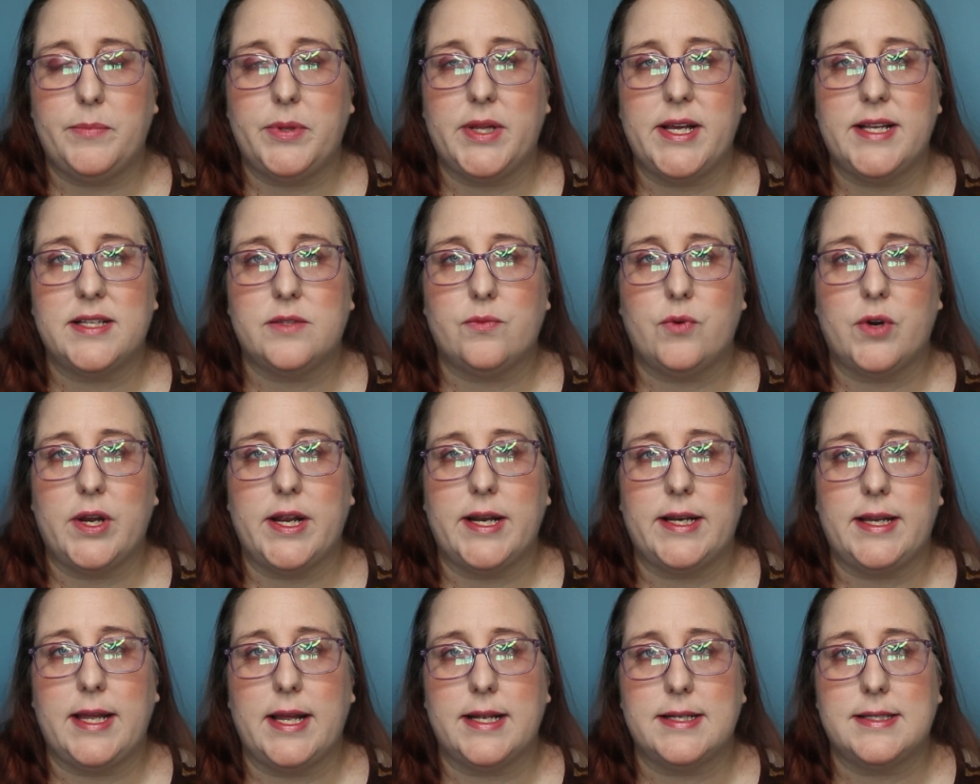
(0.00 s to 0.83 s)
a place where
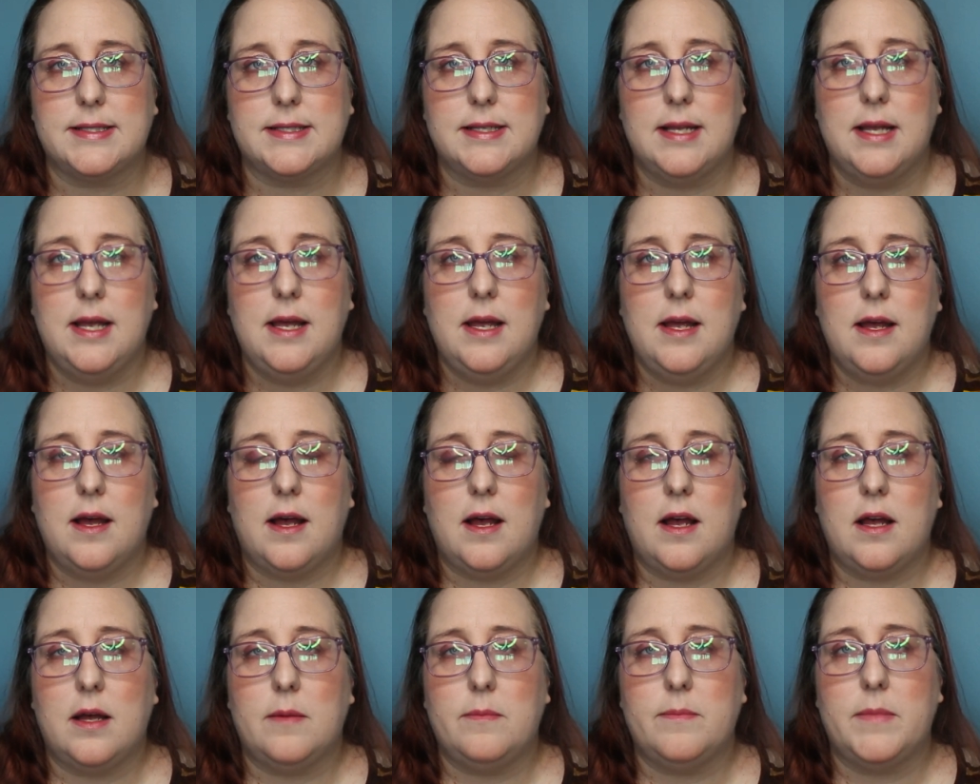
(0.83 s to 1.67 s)
it gets
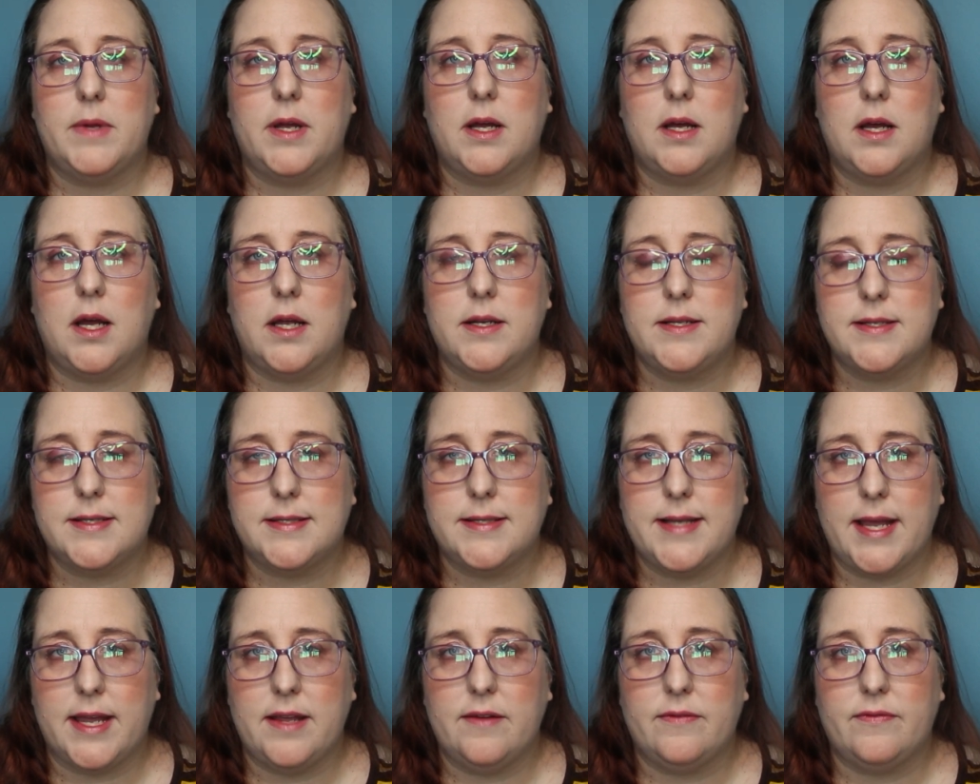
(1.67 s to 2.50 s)

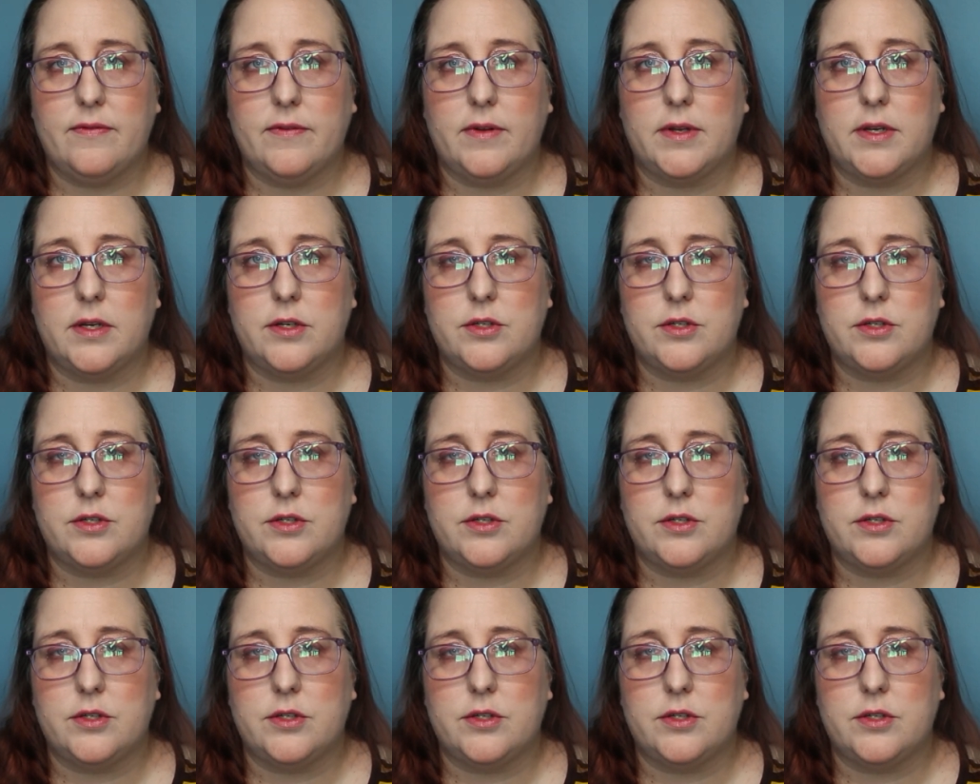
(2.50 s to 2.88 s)
unsafe